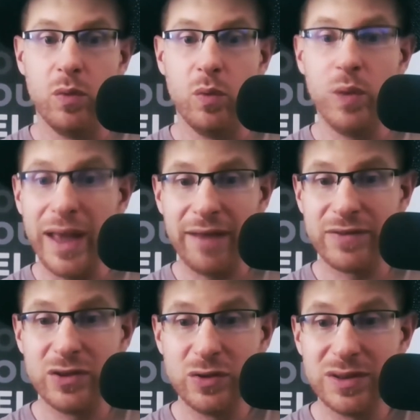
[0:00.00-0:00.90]
we have
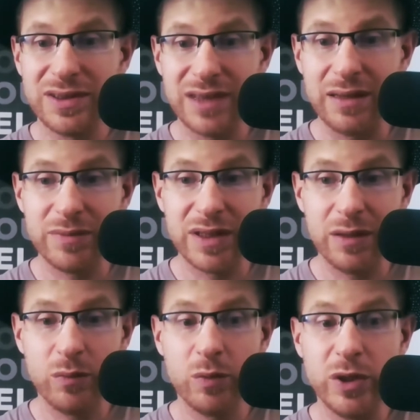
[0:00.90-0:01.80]
to do the same
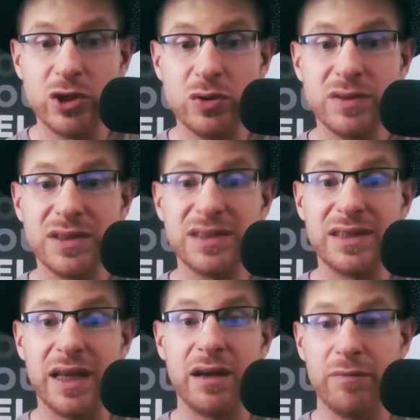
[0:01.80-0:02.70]
thing when we choose to
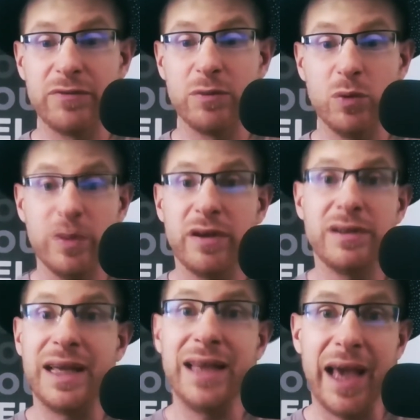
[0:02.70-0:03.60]
stay comfortable with our
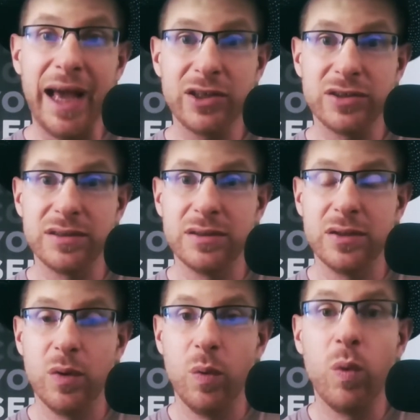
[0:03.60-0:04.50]
daily actions.
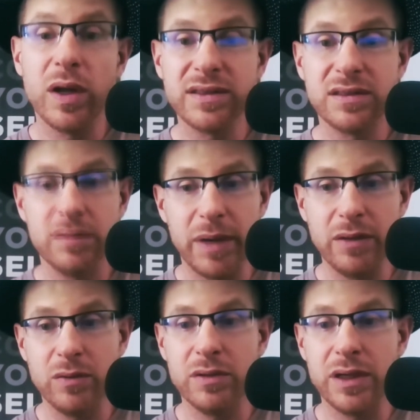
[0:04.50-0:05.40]
What's the
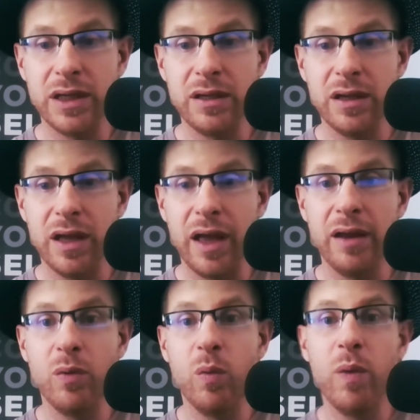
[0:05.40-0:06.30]
minority?
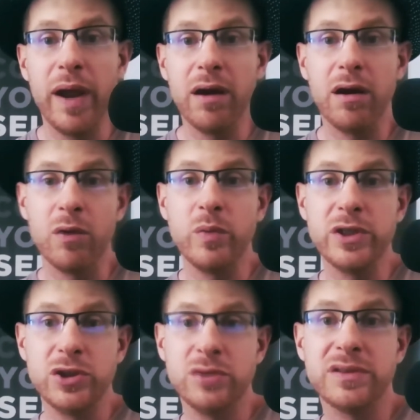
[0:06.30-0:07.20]
And where are
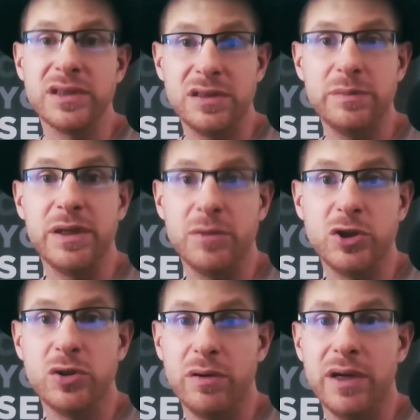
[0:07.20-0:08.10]
we choosing to be a
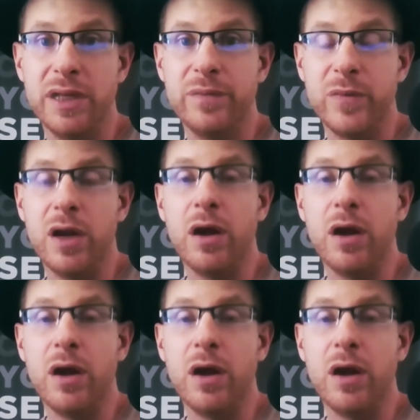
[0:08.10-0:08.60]
majority? Right?